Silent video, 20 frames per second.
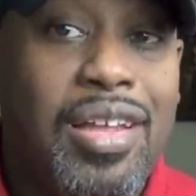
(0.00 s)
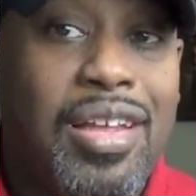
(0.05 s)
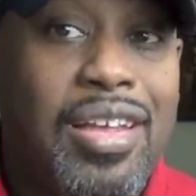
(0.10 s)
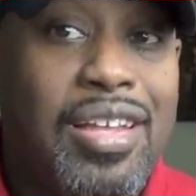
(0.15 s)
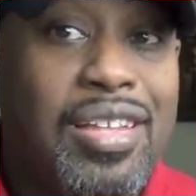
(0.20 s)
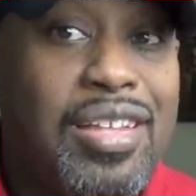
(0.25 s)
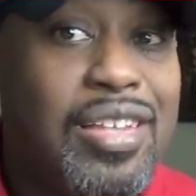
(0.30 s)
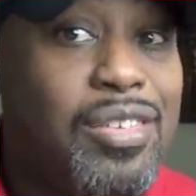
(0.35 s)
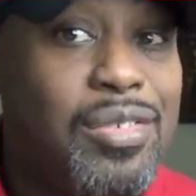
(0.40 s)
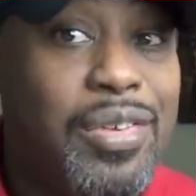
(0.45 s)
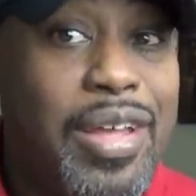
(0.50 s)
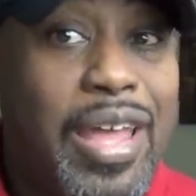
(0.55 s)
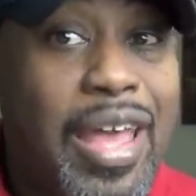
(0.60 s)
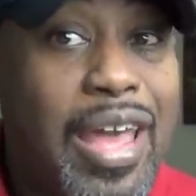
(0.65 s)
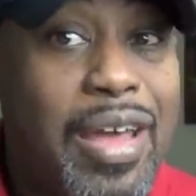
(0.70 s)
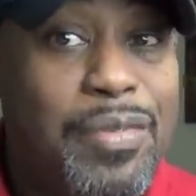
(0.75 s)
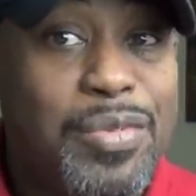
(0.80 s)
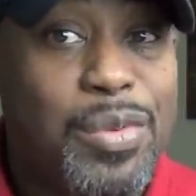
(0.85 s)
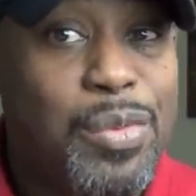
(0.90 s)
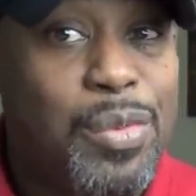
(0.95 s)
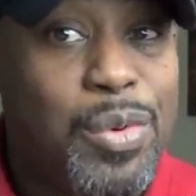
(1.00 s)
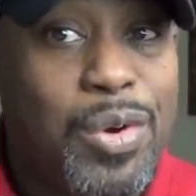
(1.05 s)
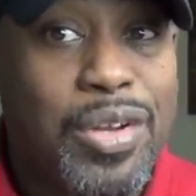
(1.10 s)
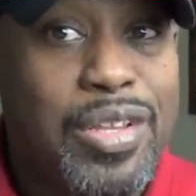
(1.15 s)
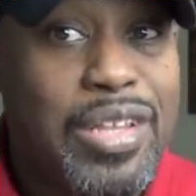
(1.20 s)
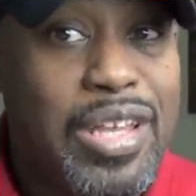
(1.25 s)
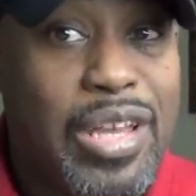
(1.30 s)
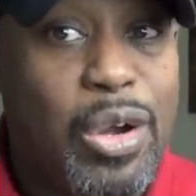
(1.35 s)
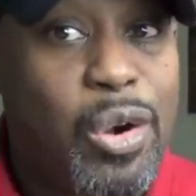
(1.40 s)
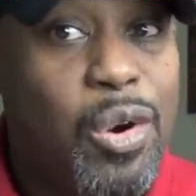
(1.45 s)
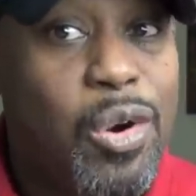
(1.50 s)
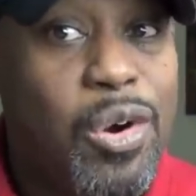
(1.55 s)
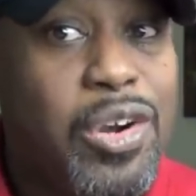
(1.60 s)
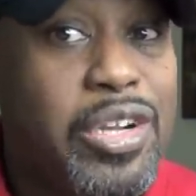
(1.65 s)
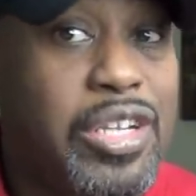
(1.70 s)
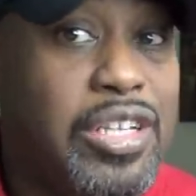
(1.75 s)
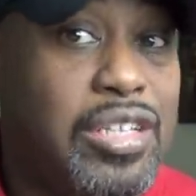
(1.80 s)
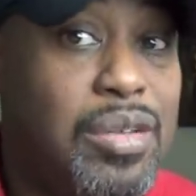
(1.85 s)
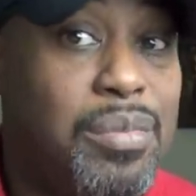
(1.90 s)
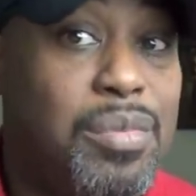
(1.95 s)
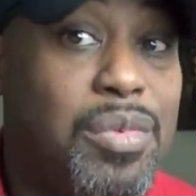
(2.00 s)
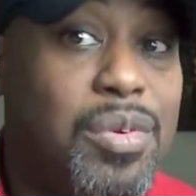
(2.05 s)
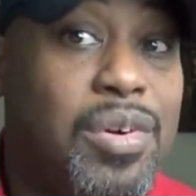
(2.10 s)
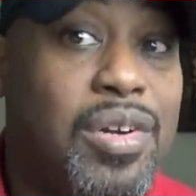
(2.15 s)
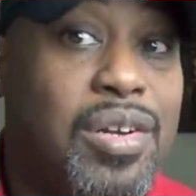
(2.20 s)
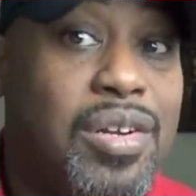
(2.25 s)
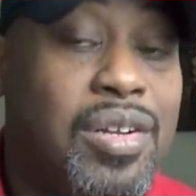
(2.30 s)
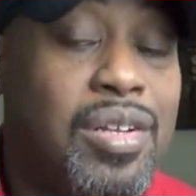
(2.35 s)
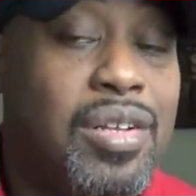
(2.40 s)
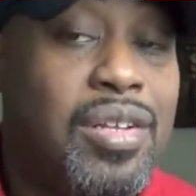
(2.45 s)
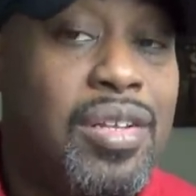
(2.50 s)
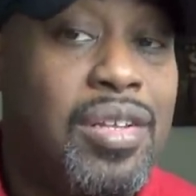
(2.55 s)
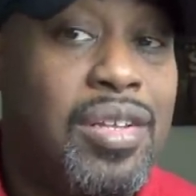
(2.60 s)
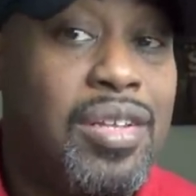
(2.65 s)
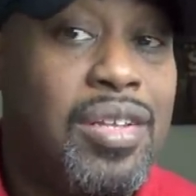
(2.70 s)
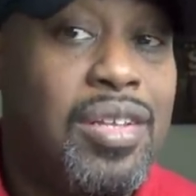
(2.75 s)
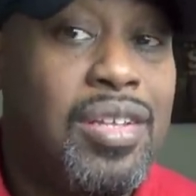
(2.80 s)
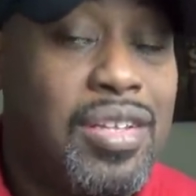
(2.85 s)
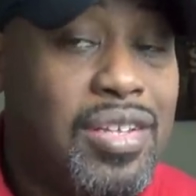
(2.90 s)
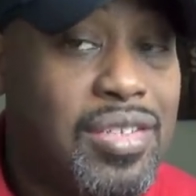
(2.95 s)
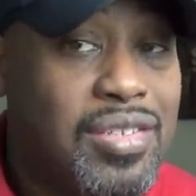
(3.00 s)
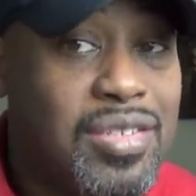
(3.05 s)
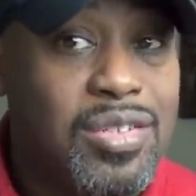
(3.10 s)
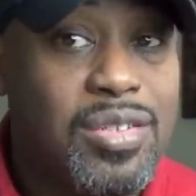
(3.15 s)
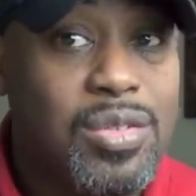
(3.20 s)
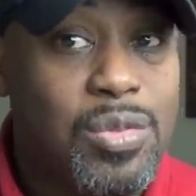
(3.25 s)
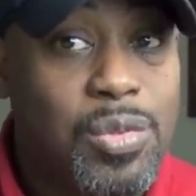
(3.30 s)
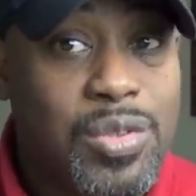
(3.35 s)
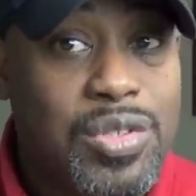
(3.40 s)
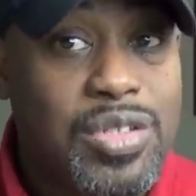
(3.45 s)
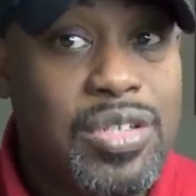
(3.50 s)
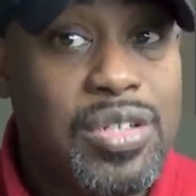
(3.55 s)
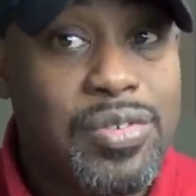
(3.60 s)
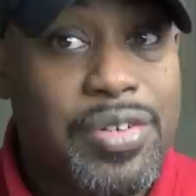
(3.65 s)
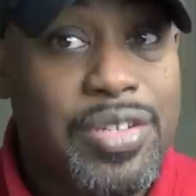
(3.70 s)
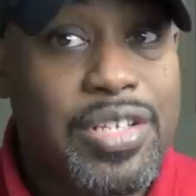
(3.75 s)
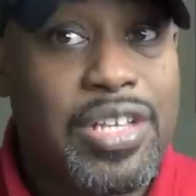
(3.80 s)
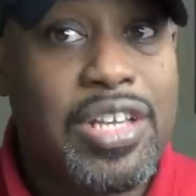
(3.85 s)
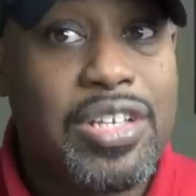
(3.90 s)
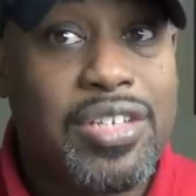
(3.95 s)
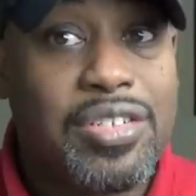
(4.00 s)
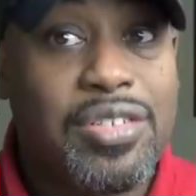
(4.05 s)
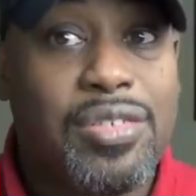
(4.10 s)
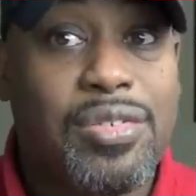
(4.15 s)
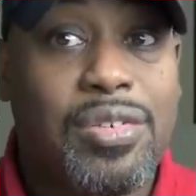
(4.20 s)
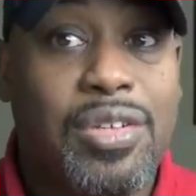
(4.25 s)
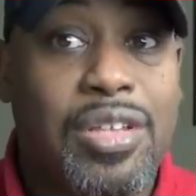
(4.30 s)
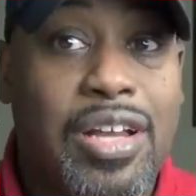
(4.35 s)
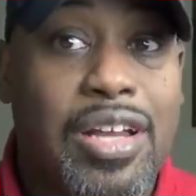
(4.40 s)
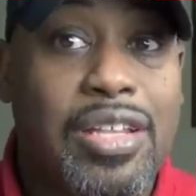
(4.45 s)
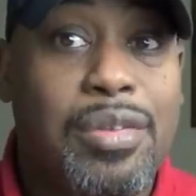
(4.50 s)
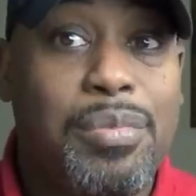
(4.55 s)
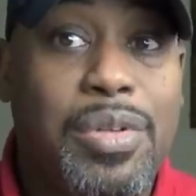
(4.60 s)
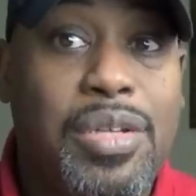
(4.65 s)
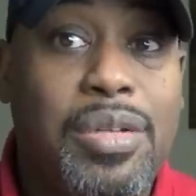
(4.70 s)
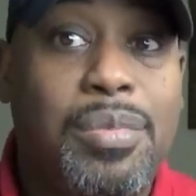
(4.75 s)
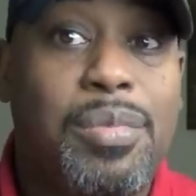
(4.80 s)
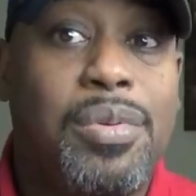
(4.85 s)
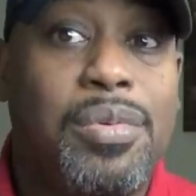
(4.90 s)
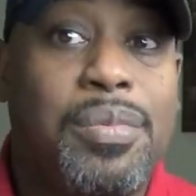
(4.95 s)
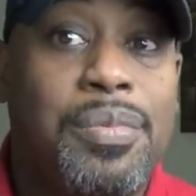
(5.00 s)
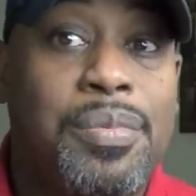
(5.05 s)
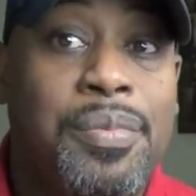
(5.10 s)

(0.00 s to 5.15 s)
and I don't have to work that hard anymore, it's a source of irritation to a lot of people.